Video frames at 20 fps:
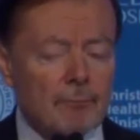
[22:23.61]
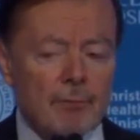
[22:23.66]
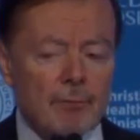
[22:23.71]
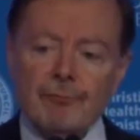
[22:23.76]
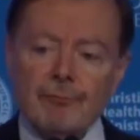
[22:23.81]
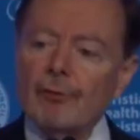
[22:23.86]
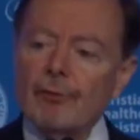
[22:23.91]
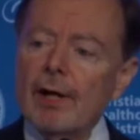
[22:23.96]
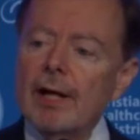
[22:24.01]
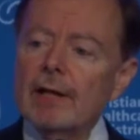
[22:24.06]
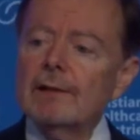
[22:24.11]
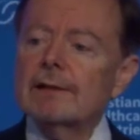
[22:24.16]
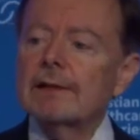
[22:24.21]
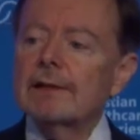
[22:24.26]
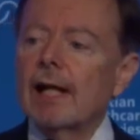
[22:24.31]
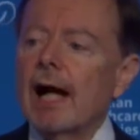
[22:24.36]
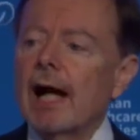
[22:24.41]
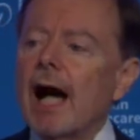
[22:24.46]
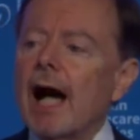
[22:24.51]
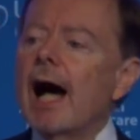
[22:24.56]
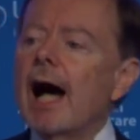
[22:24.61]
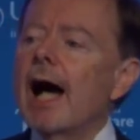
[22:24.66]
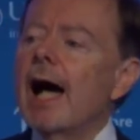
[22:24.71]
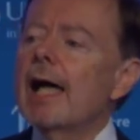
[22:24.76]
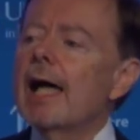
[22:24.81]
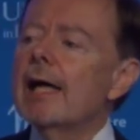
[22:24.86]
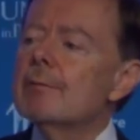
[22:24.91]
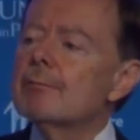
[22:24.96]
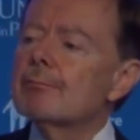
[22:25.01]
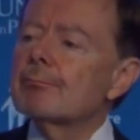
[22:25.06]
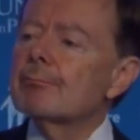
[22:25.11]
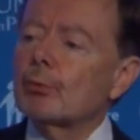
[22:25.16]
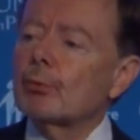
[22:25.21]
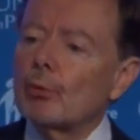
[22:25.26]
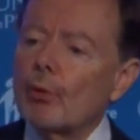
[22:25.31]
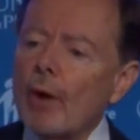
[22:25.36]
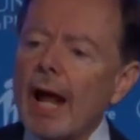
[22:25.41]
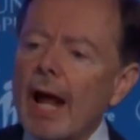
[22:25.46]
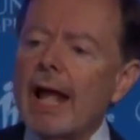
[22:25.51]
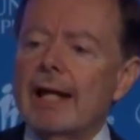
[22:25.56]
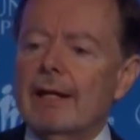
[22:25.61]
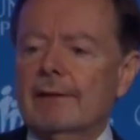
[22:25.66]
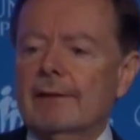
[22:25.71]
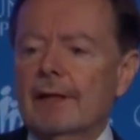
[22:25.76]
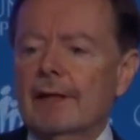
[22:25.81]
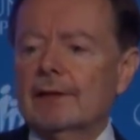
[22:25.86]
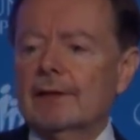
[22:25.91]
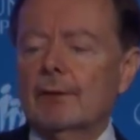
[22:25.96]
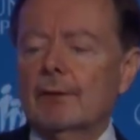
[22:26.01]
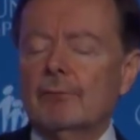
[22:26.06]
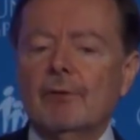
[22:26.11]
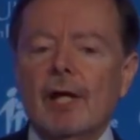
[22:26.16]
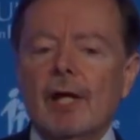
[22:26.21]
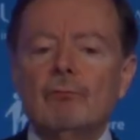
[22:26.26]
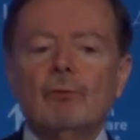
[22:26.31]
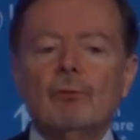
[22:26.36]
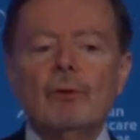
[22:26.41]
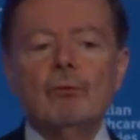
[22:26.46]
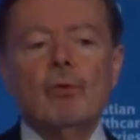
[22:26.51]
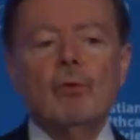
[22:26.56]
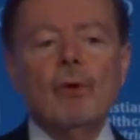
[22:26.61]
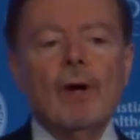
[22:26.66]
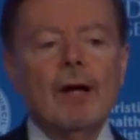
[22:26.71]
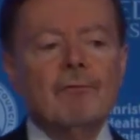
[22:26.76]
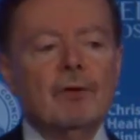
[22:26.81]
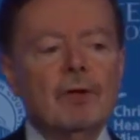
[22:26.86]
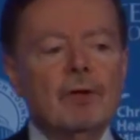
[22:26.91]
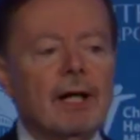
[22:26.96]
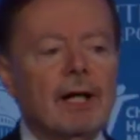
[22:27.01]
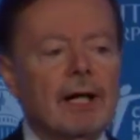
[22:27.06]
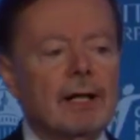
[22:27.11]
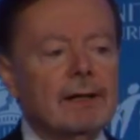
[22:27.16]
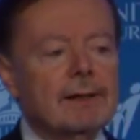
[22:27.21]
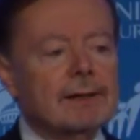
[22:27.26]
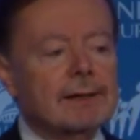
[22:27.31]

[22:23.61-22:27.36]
My friends, I pray that someday we will have a United